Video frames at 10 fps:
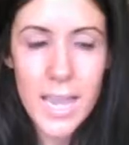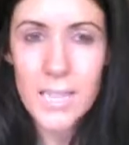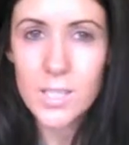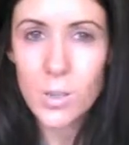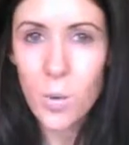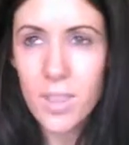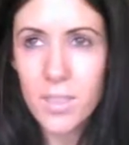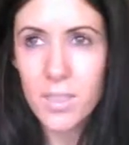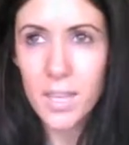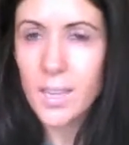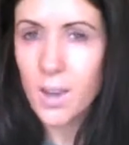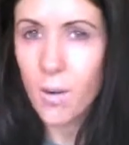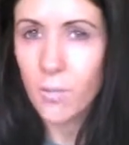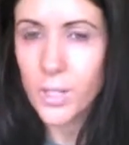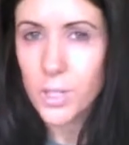it's quite thick in
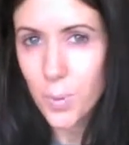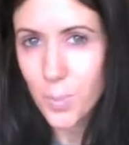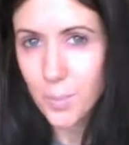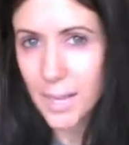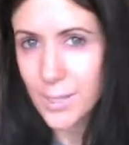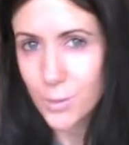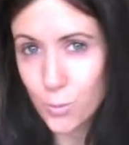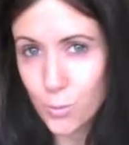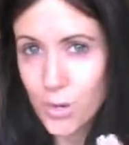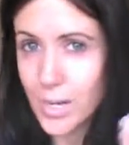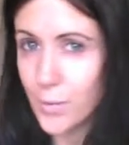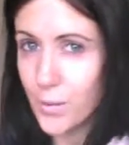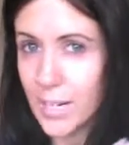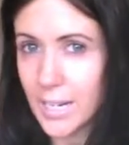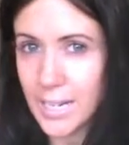coverage but blends really,
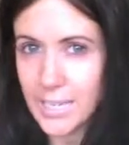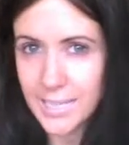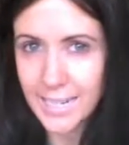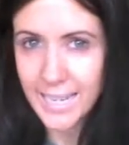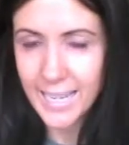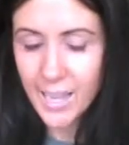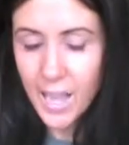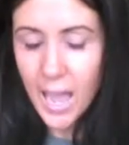really easily.